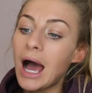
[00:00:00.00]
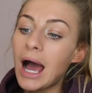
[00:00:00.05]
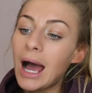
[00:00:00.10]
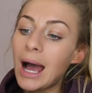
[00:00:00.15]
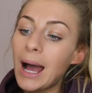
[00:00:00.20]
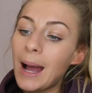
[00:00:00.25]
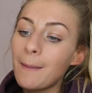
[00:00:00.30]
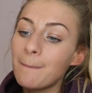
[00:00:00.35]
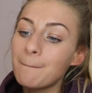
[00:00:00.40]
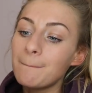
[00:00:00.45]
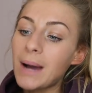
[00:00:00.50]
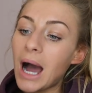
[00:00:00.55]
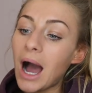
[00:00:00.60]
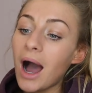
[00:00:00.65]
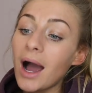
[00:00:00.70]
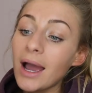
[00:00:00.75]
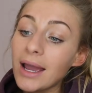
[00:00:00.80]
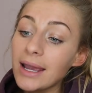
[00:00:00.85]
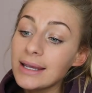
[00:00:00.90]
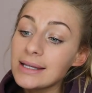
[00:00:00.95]
Um,
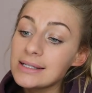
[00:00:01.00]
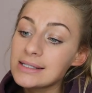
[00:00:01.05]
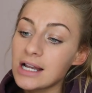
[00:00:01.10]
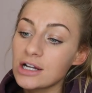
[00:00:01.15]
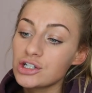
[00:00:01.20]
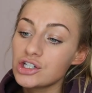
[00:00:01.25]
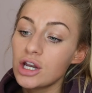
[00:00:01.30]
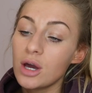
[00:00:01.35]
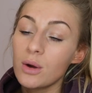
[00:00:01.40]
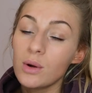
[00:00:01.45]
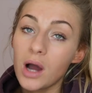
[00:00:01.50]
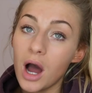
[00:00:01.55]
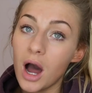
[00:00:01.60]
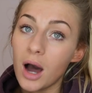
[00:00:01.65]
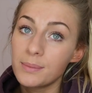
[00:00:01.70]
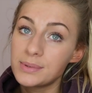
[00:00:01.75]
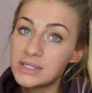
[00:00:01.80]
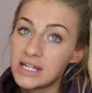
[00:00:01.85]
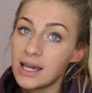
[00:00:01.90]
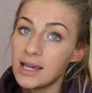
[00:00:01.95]
high slash low
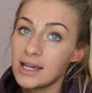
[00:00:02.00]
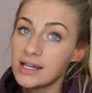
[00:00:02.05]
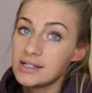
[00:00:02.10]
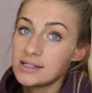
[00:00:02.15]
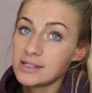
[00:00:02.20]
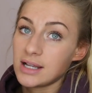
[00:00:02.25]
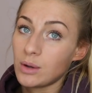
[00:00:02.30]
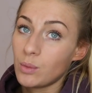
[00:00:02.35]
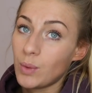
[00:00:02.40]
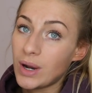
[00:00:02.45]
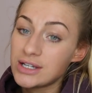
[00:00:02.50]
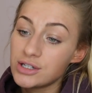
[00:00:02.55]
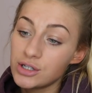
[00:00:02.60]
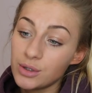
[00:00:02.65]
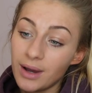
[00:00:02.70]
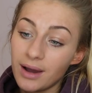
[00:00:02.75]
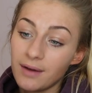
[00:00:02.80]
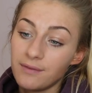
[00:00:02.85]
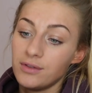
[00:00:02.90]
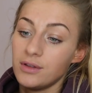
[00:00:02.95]
carb days, like when do
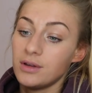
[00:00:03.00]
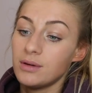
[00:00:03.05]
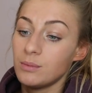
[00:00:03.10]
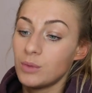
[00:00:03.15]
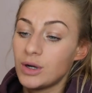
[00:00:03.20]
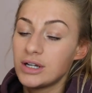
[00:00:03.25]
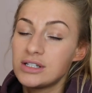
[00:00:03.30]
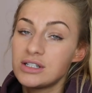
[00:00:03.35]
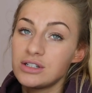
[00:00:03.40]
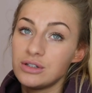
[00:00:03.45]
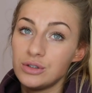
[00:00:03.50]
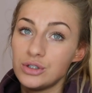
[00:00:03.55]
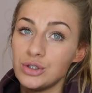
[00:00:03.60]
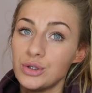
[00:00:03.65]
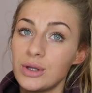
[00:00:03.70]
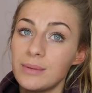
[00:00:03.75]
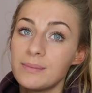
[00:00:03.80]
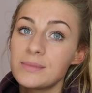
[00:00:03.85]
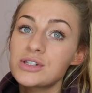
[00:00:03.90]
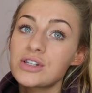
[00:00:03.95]
you have them, when do you
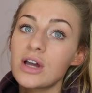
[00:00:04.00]
do them?